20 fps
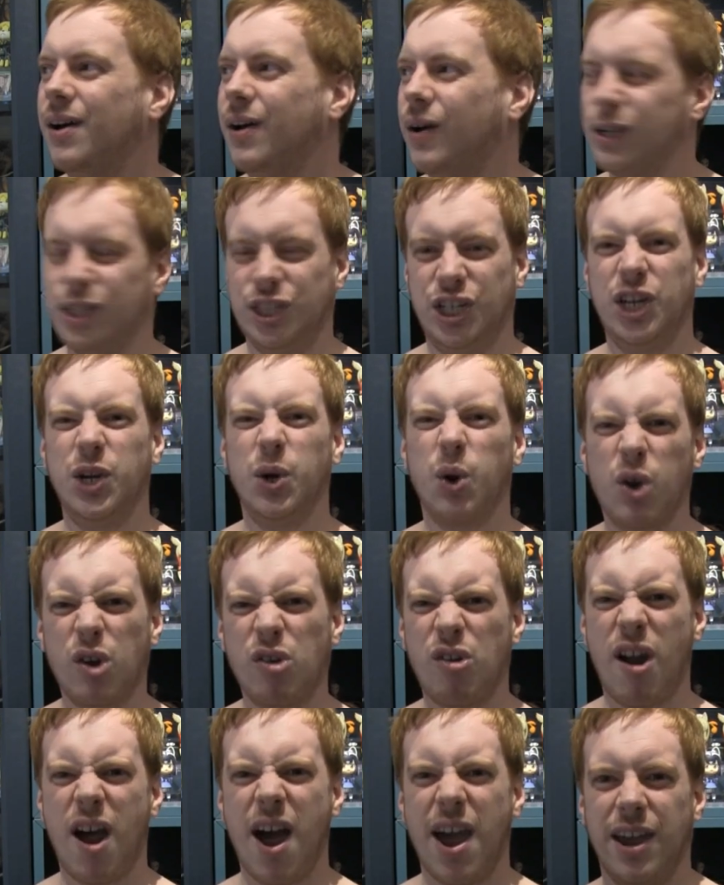Or Chiyo
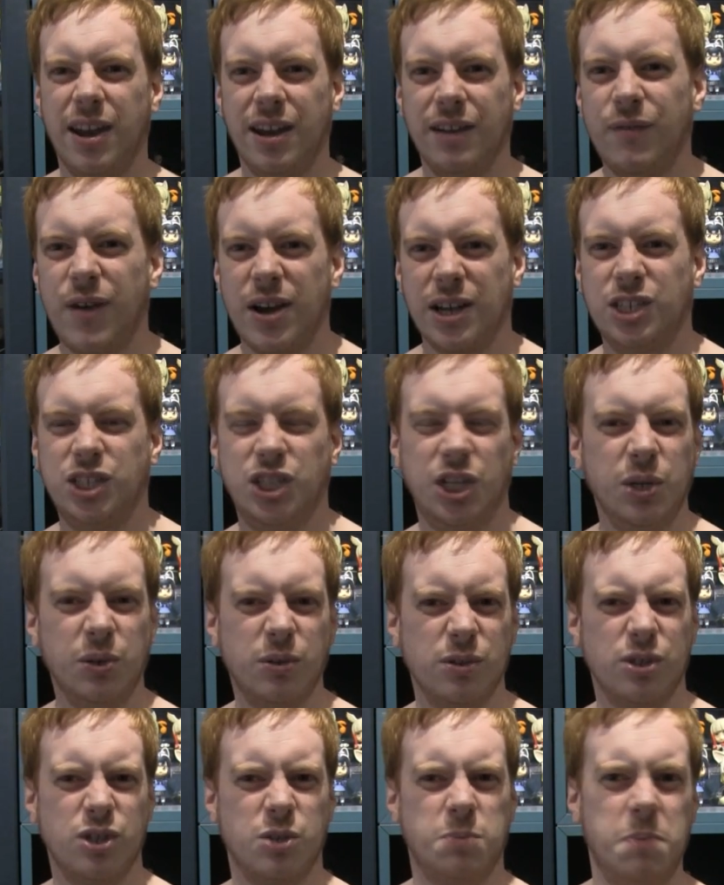crying. In fact,
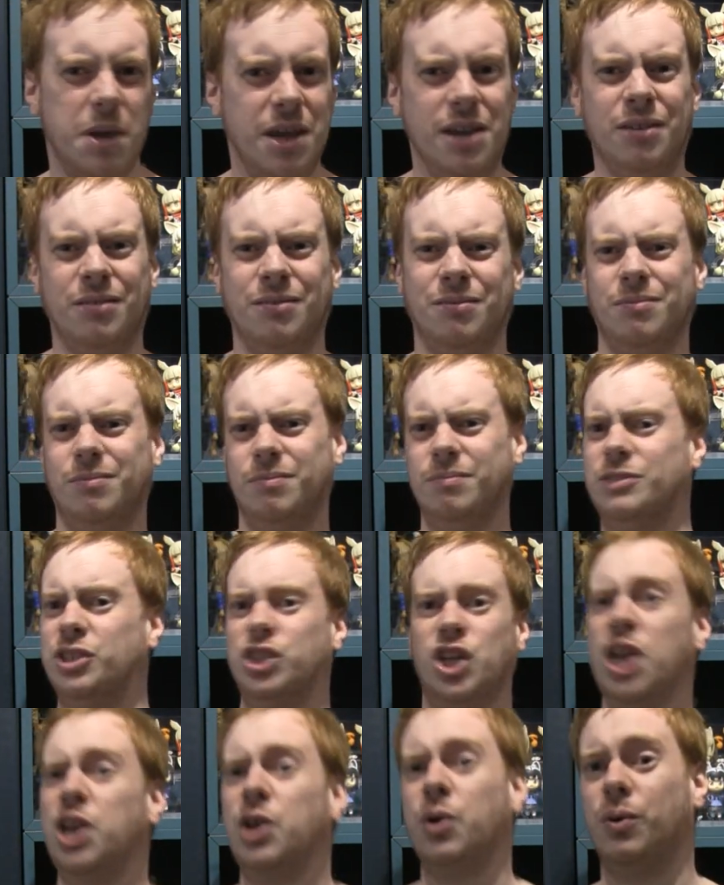Chiyo's just being
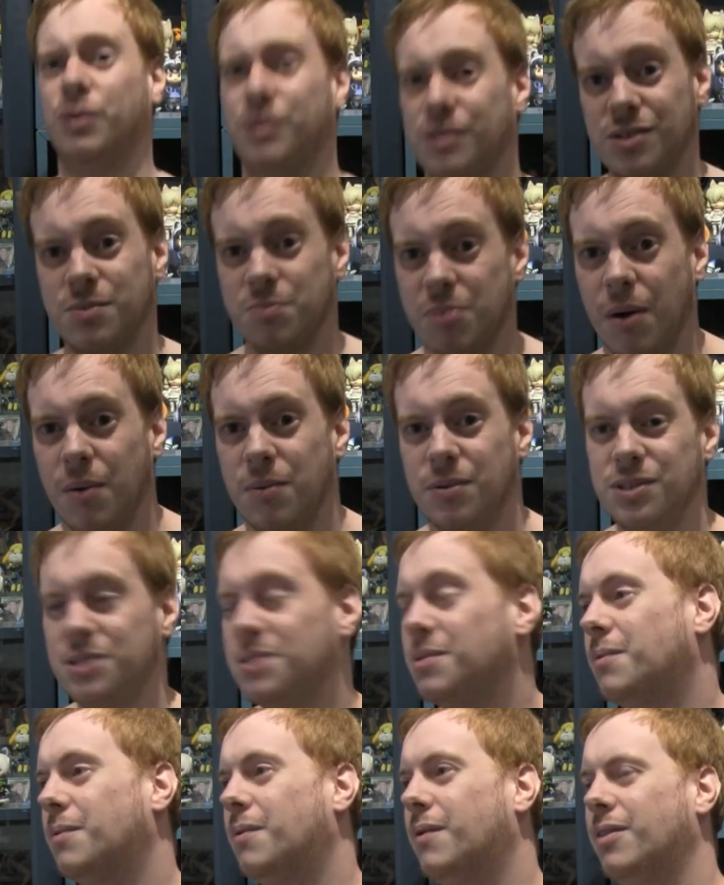Chiyo is probably
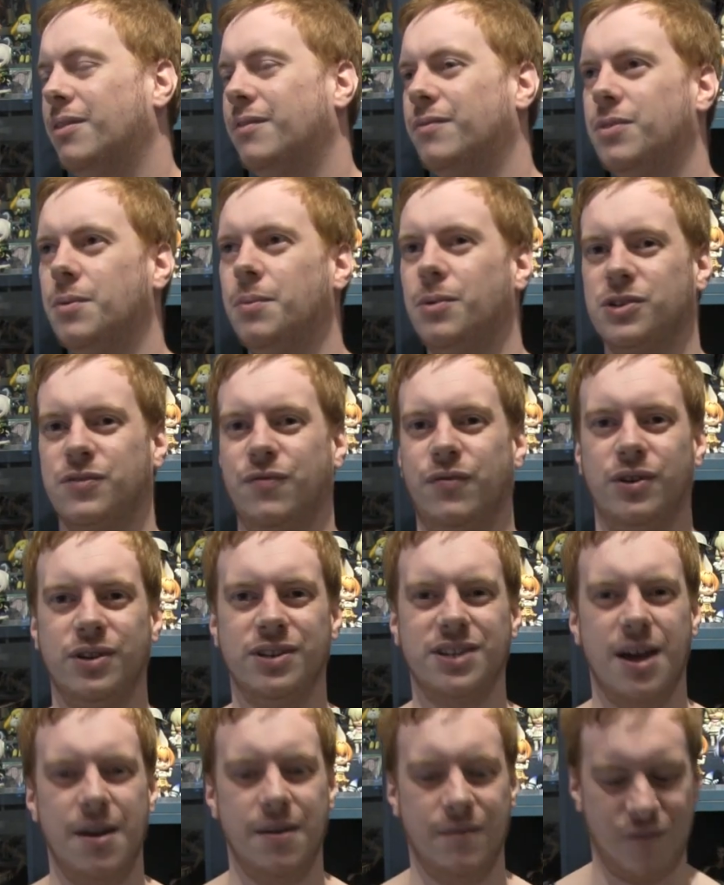the most fun
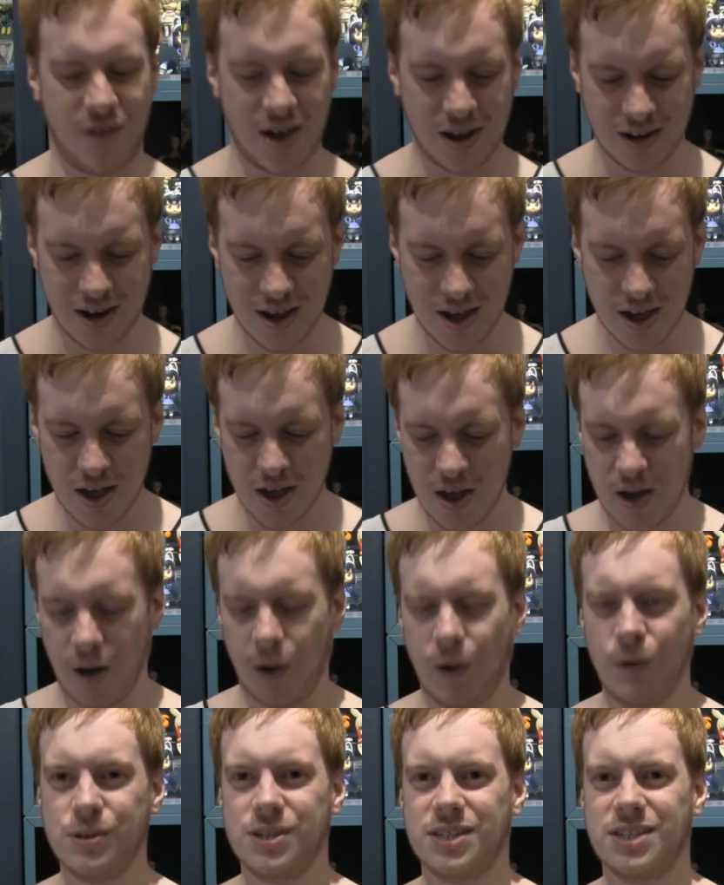time. In fact,
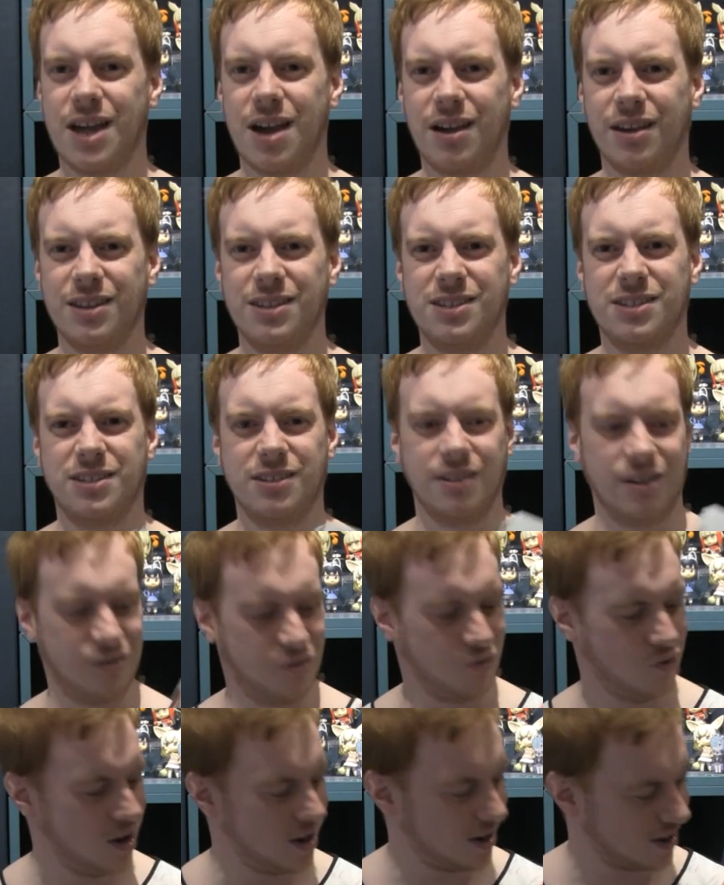Osaka's a
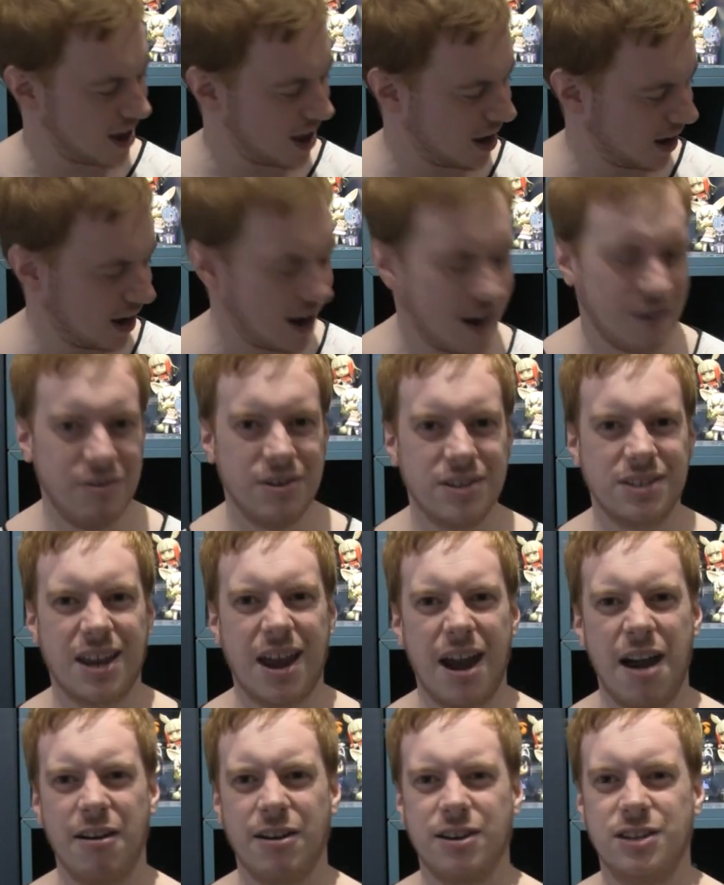great, hilarious
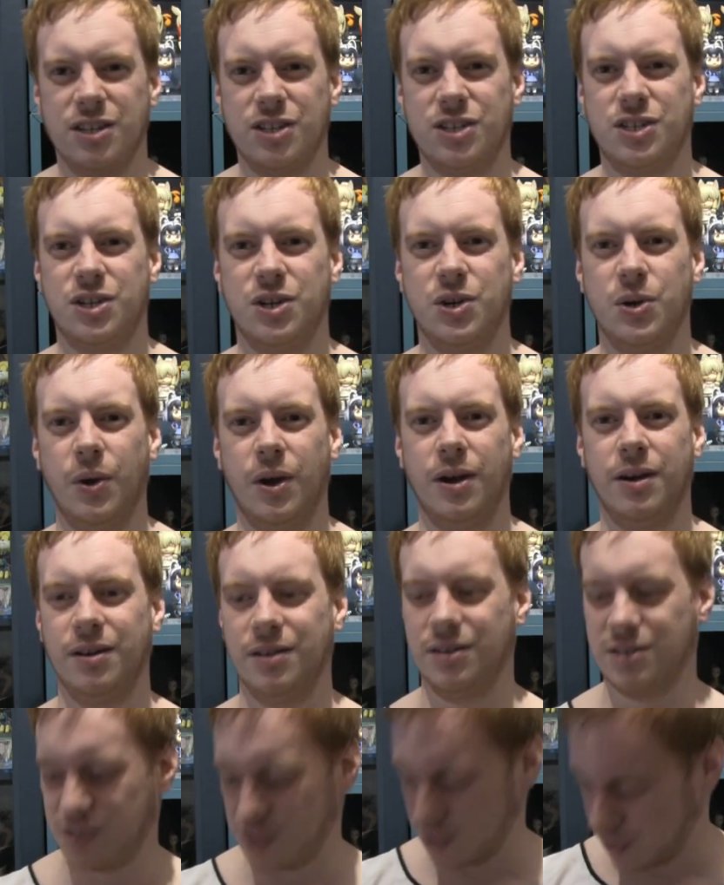character too.
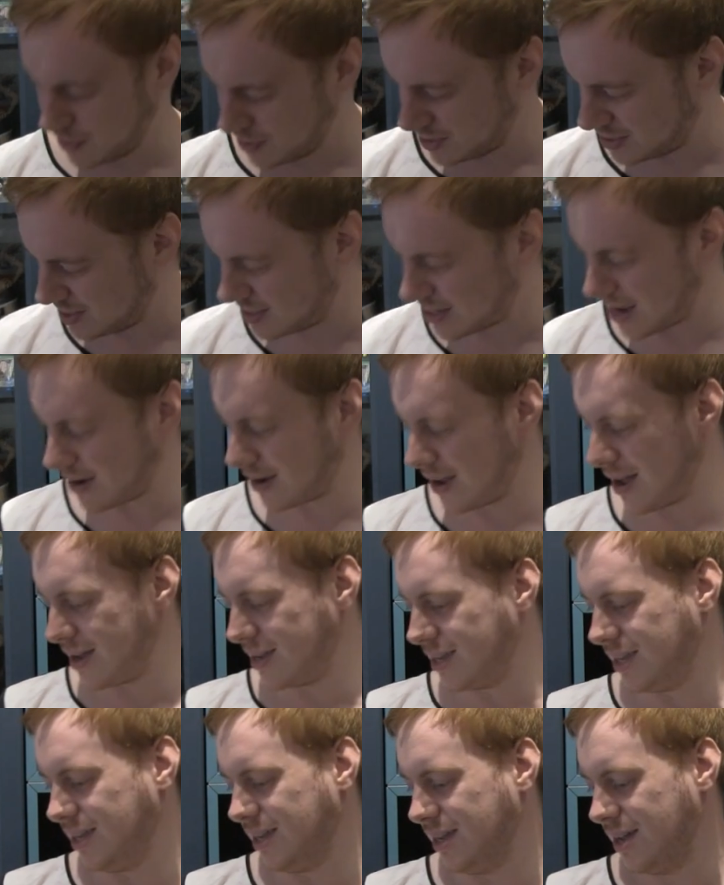And so is
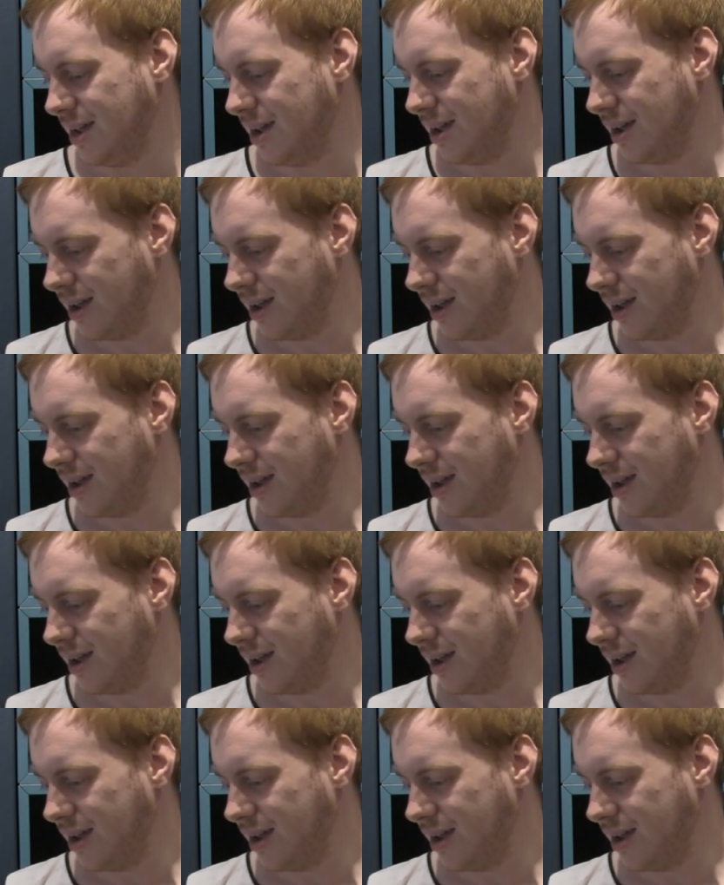Sakaki.